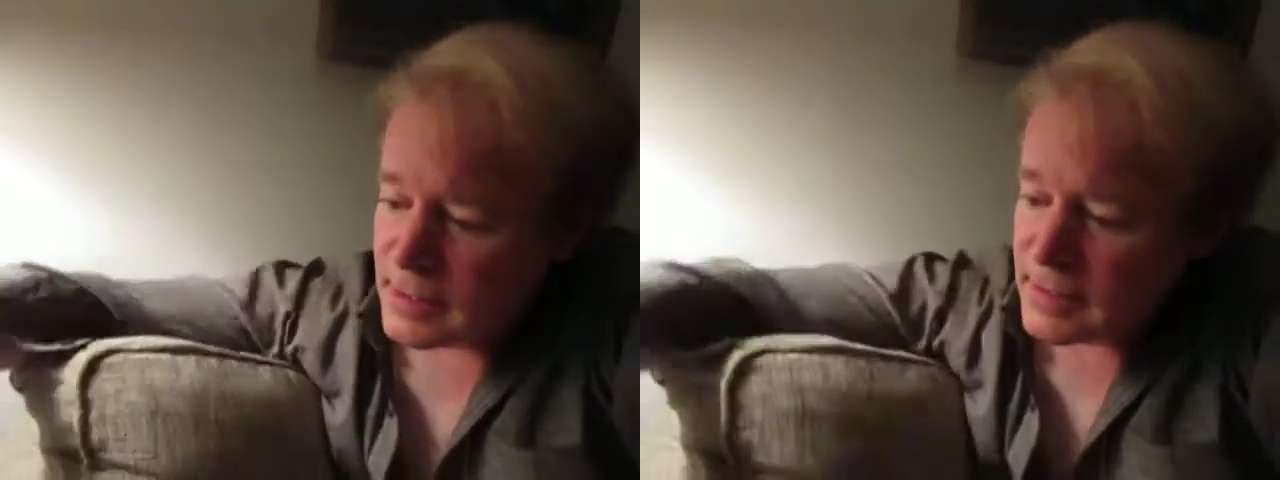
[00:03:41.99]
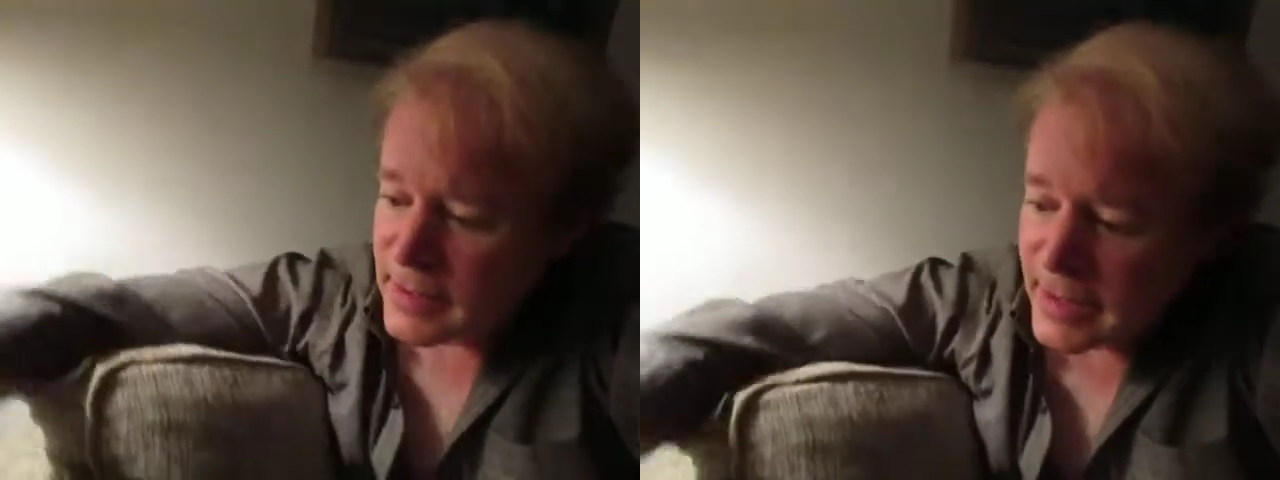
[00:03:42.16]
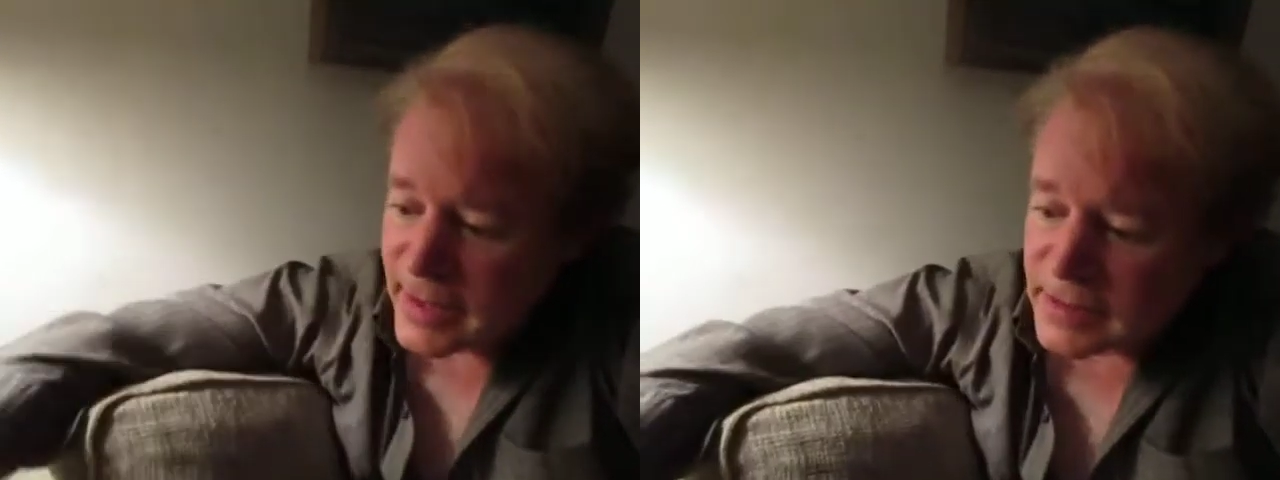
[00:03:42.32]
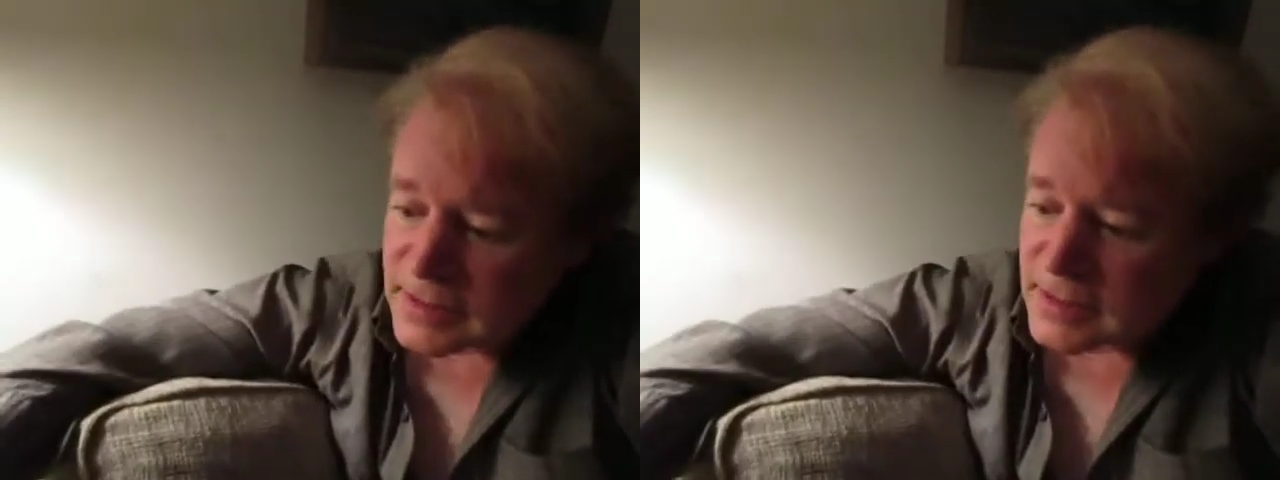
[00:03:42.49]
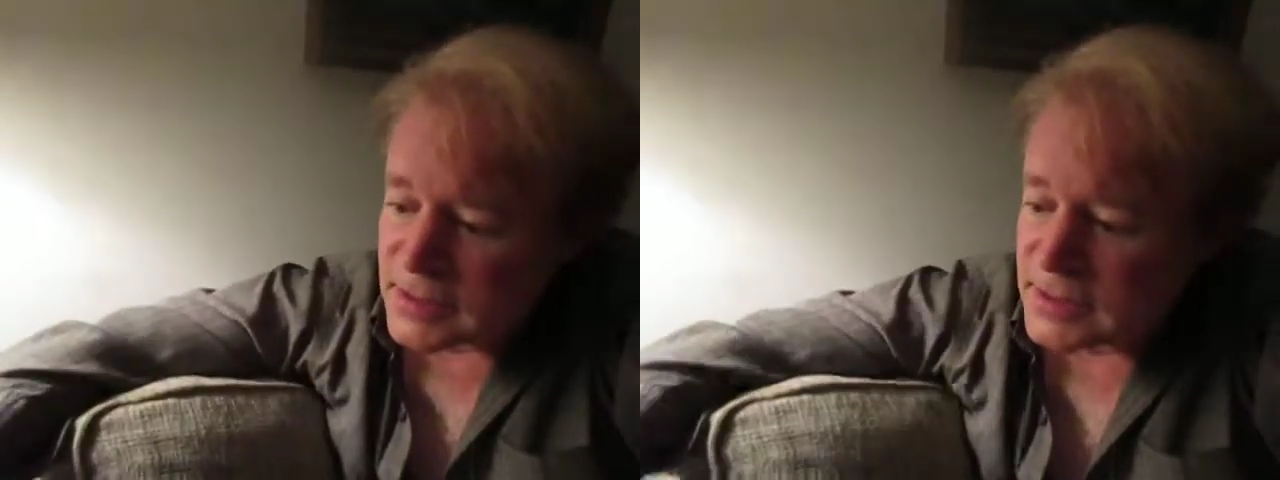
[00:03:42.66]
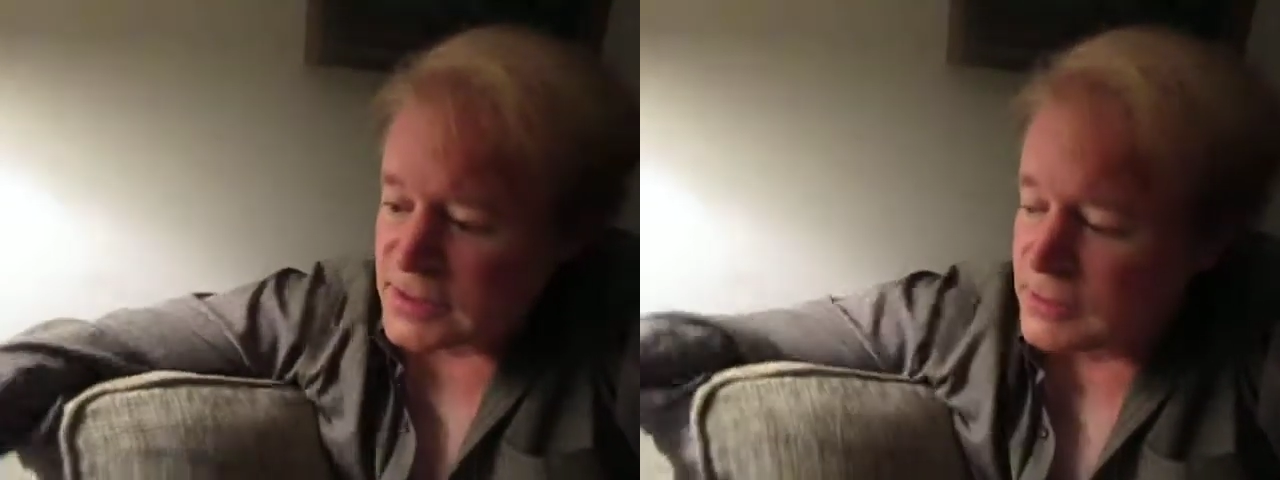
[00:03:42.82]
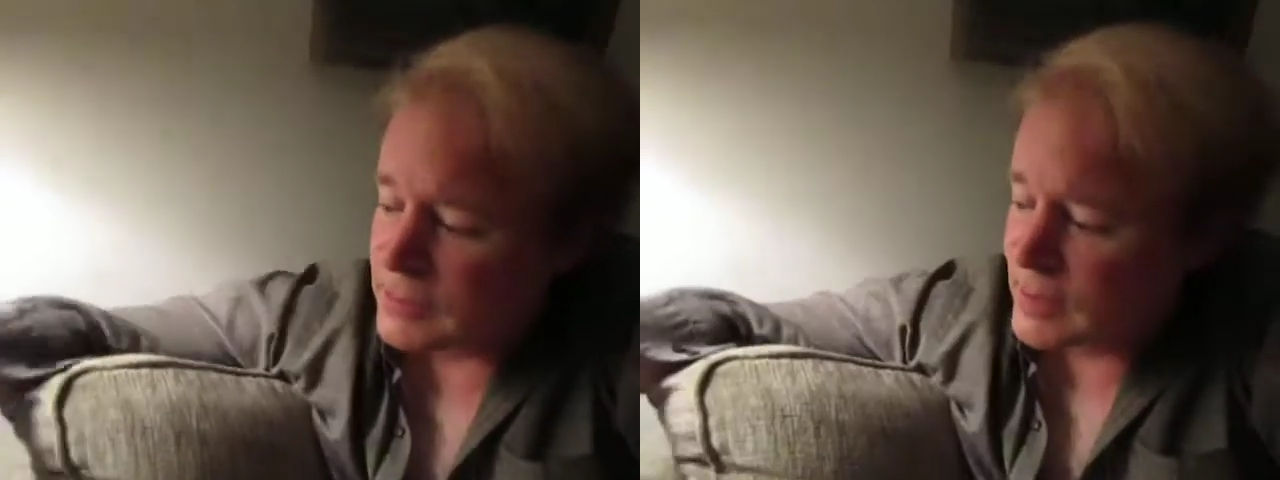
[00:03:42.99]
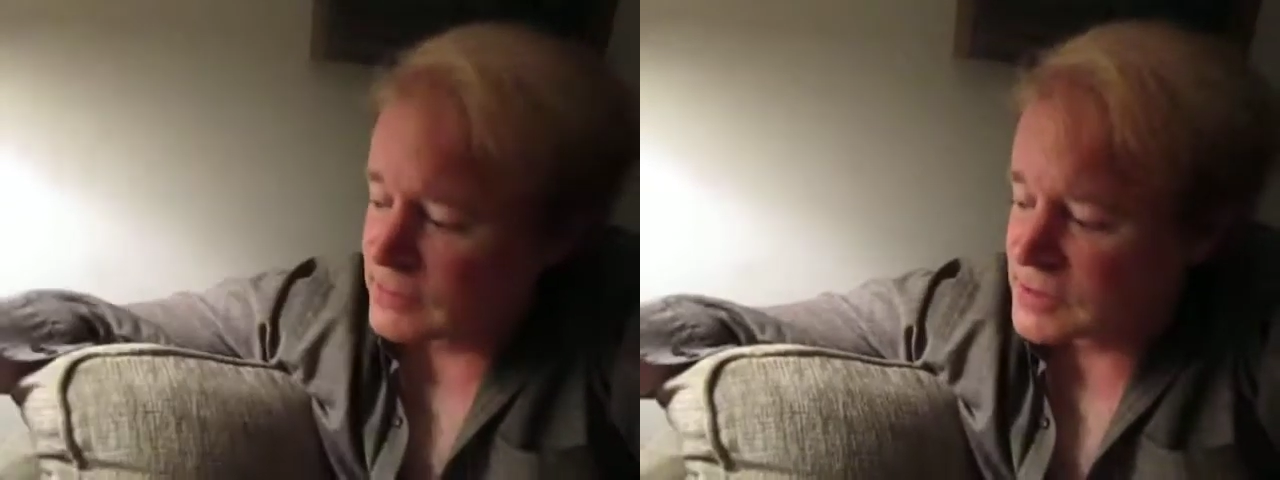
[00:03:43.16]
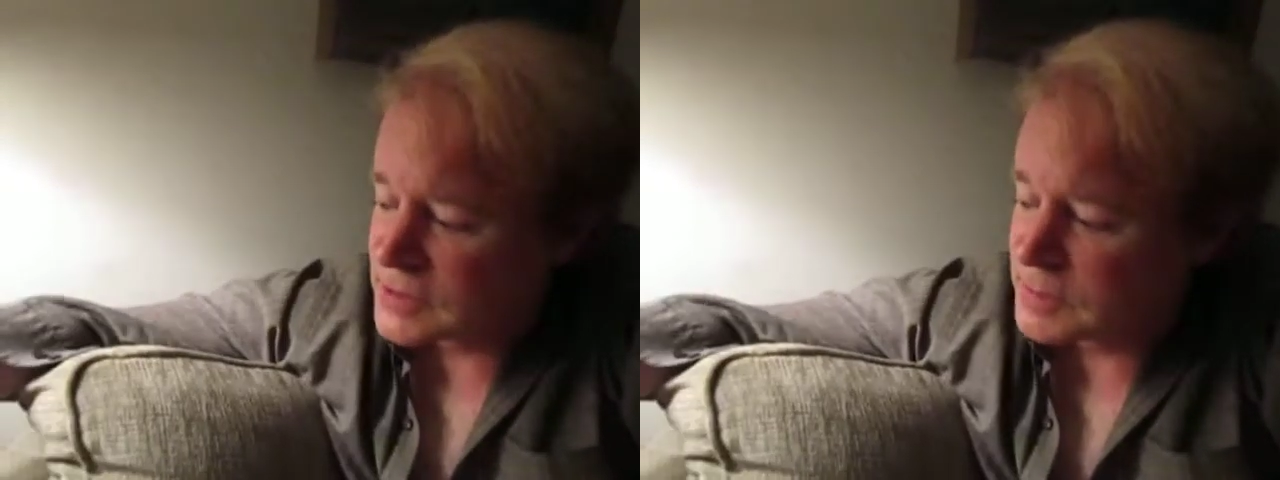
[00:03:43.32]
can't uh, do what I
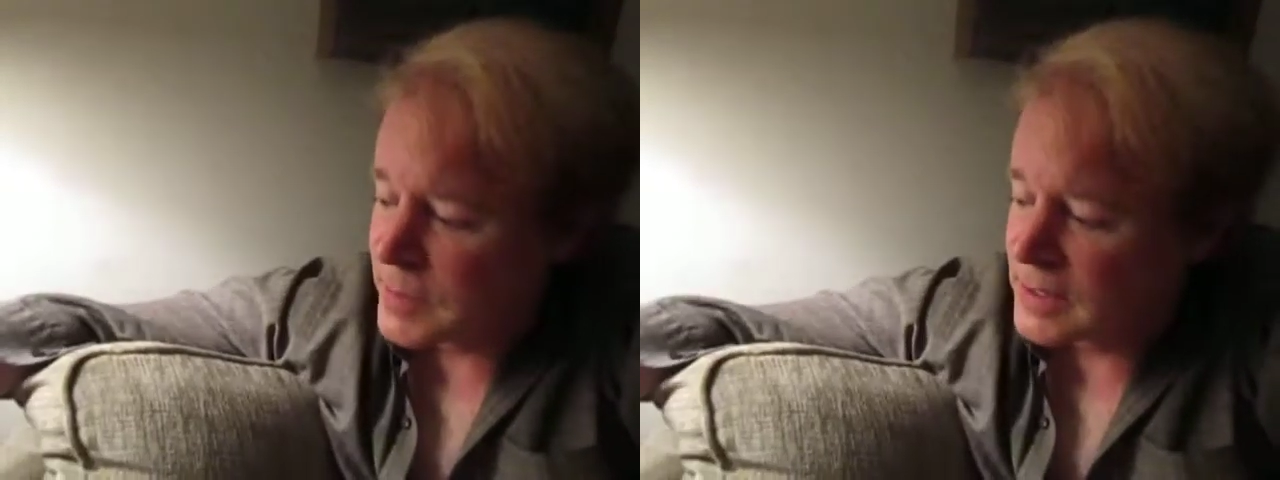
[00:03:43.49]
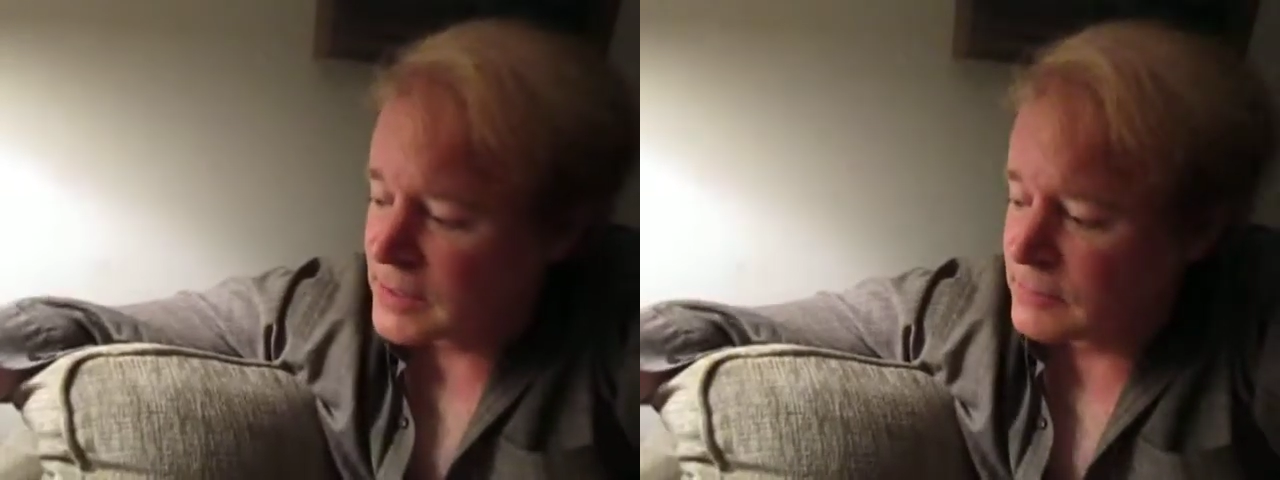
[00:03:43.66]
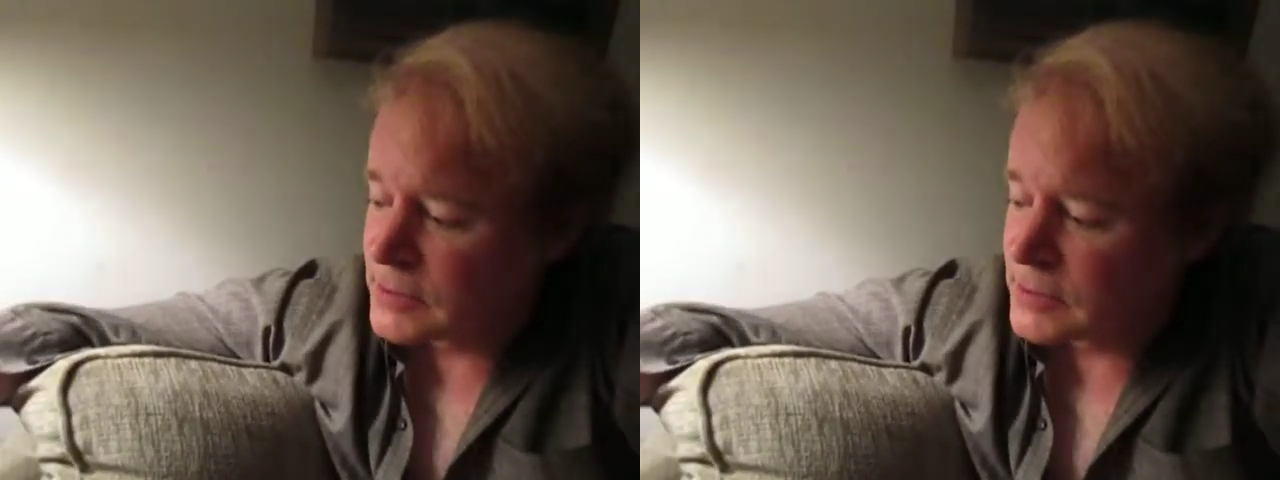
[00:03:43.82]
was expecting,